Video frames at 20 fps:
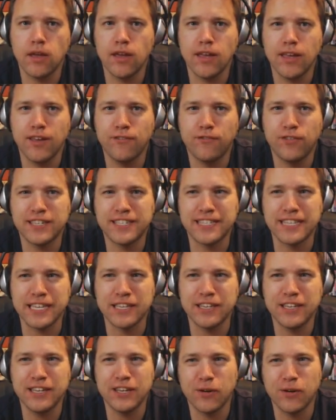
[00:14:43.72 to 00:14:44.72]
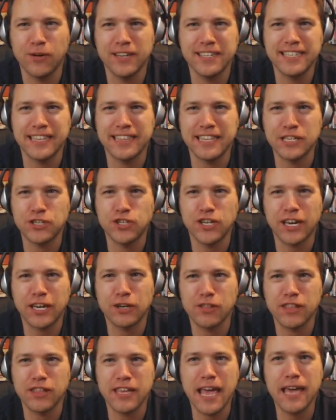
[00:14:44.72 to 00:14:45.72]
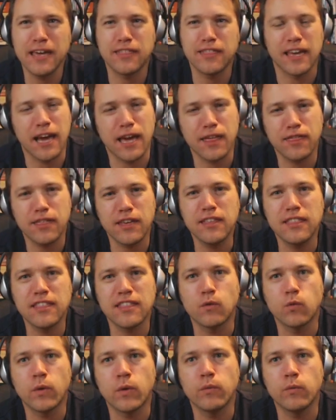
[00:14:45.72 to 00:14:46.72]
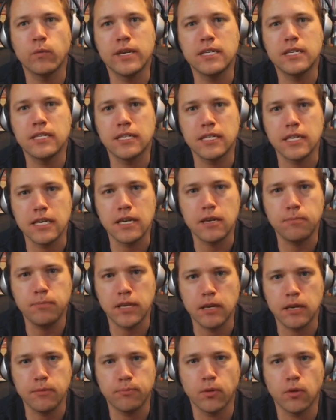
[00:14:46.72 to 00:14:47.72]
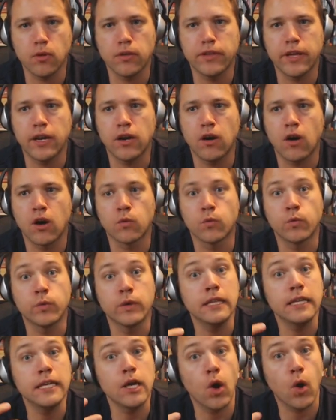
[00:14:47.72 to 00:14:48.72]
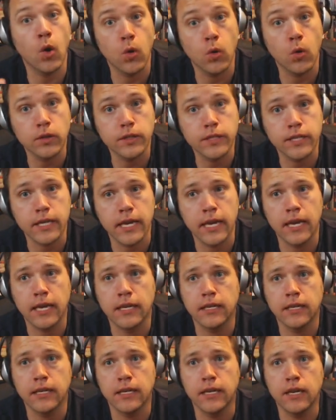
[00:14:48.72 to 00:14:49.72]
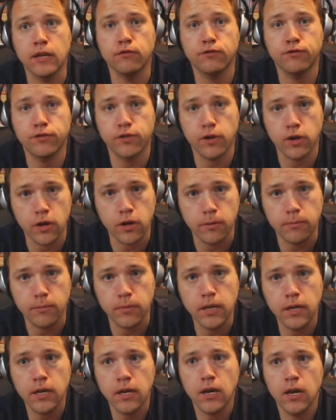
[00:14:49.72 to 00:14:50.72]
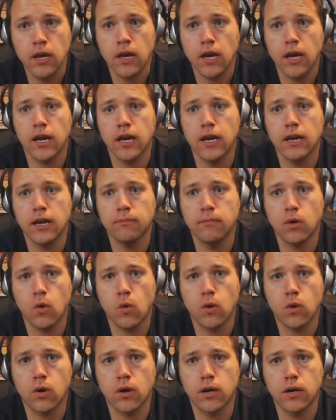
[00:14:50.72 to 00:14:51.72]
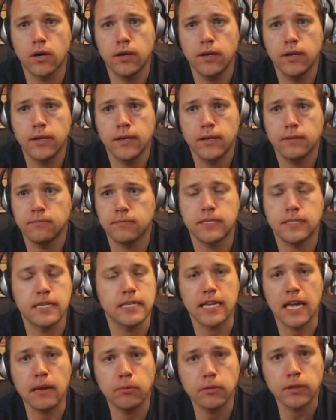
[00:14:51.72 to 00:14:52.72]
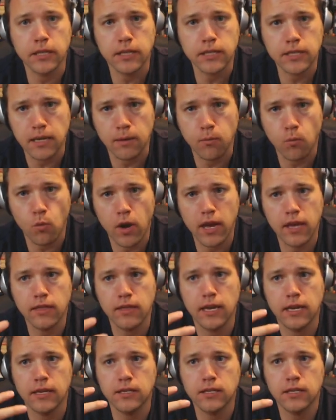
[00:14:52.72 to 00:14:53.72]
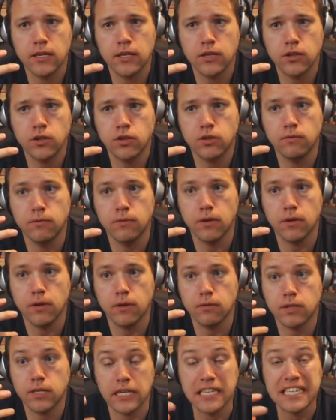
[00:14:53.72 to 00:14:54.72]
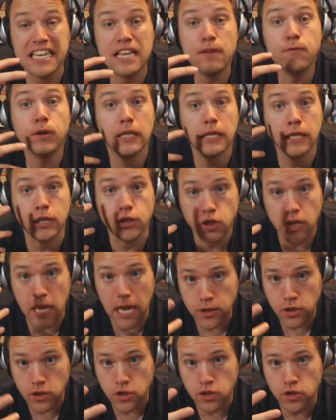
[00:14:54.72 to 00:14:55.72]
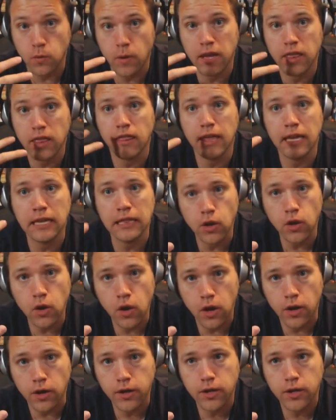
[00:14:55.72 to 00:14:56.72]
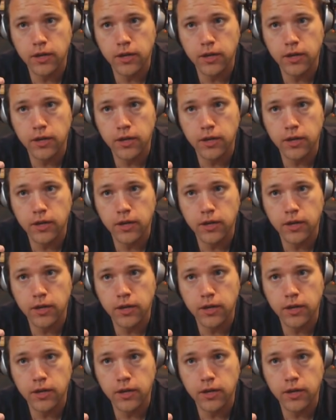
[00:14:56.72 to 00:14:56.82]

it's the, you know, is it the chicken or the egg thing? I think that when we see people that are really old and infirm or disabled in some way that significantly changes the way that they look,